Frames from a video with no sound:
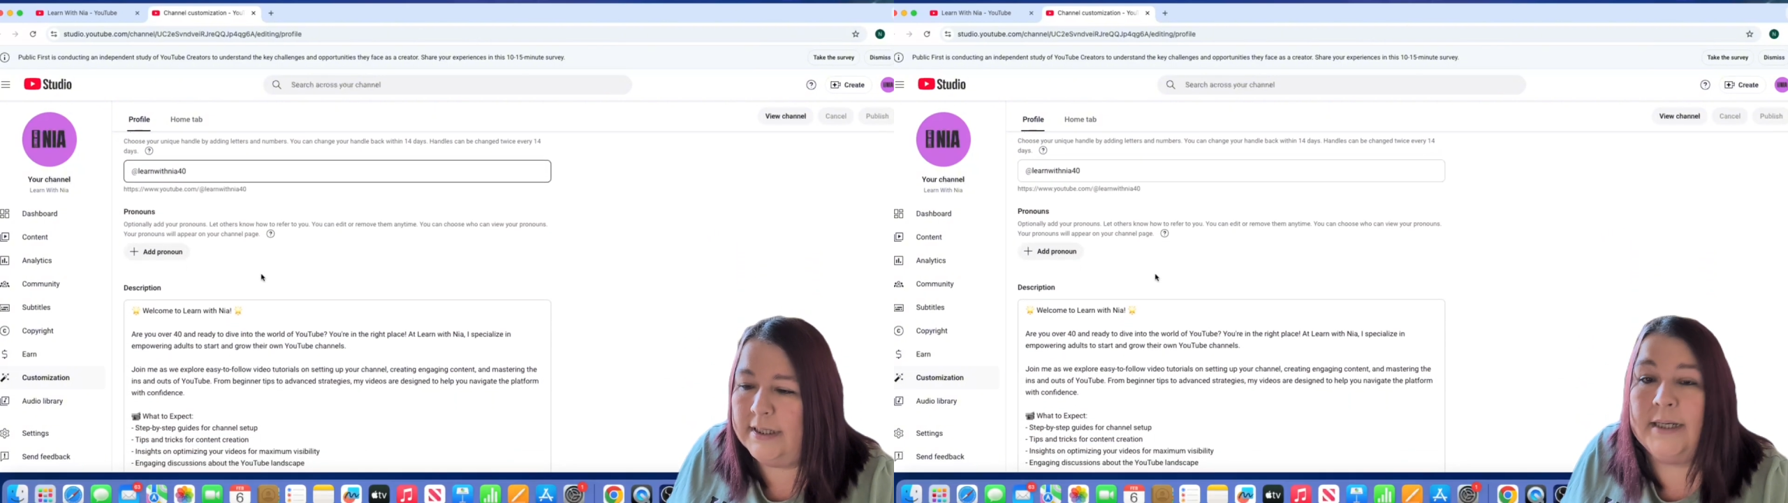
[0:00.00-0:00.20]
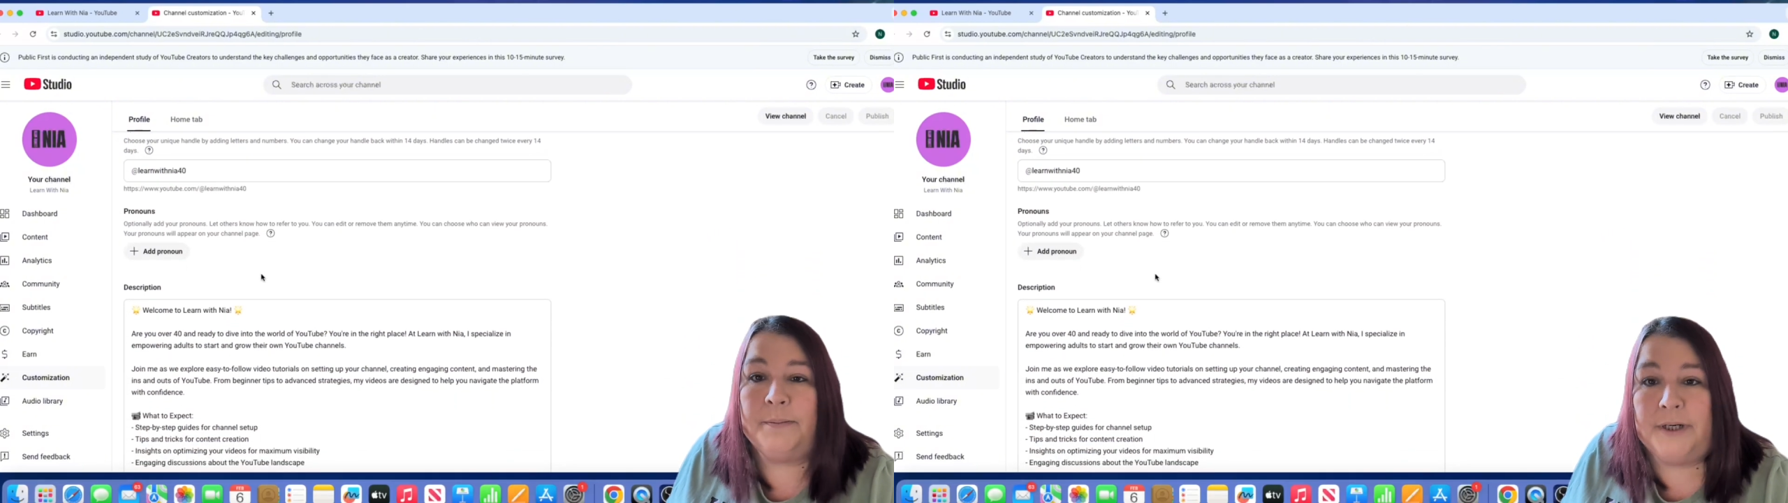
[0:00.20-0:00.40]

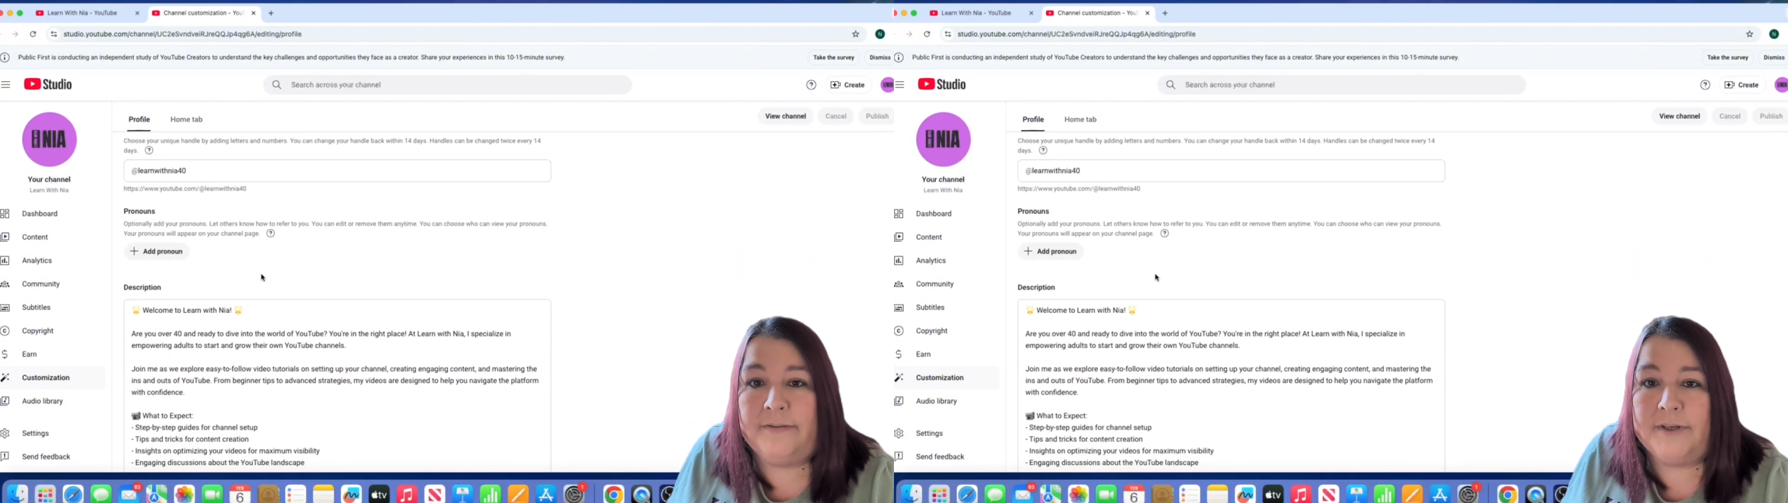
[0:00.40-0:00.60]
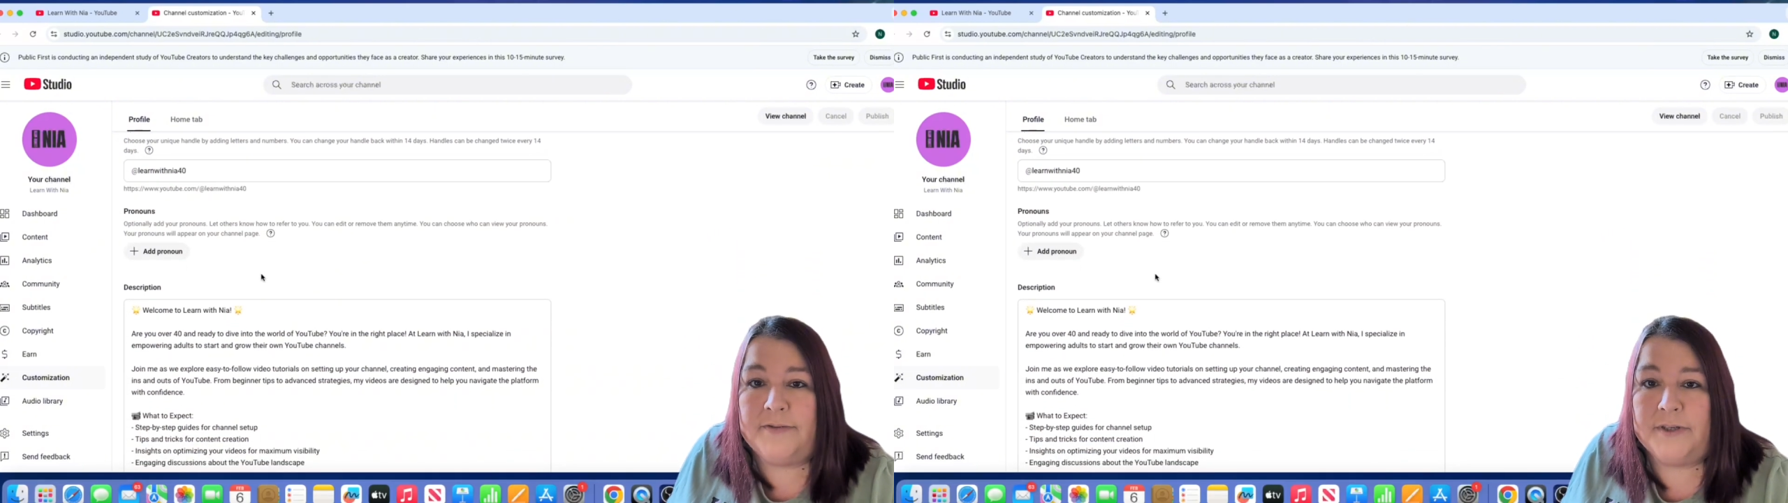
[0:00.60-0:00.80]
in a
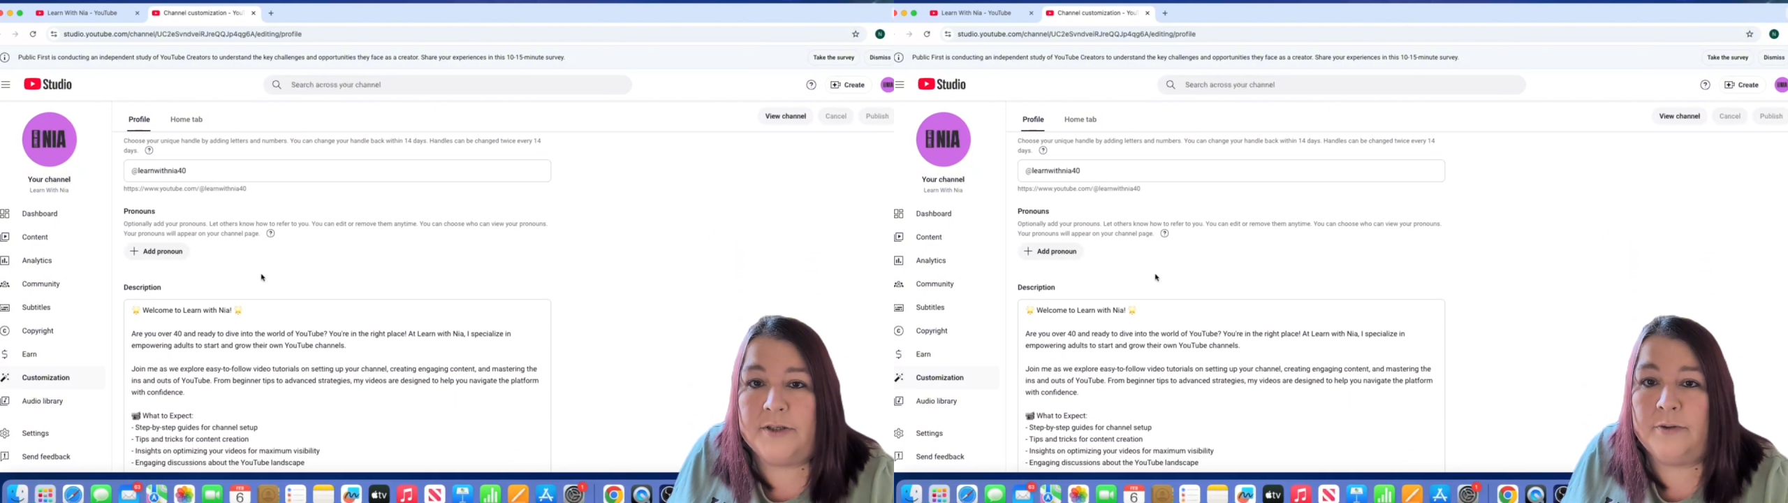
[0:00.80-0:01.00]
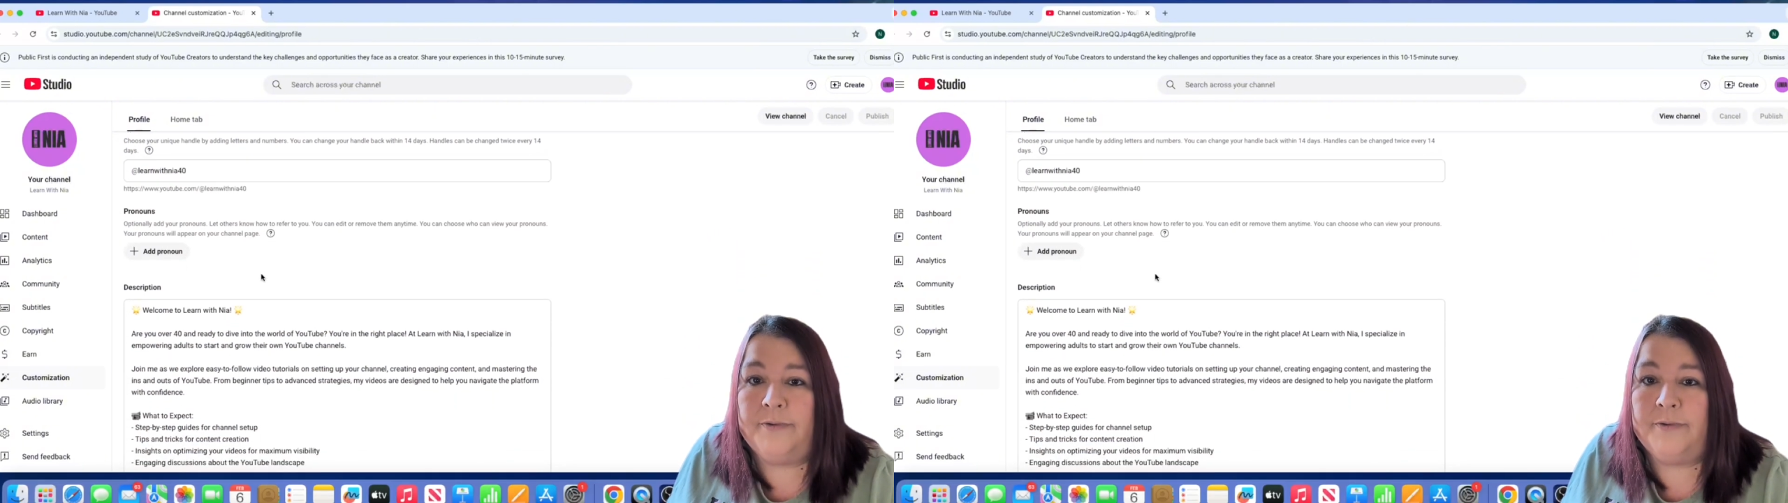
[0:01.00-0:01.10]
previous video.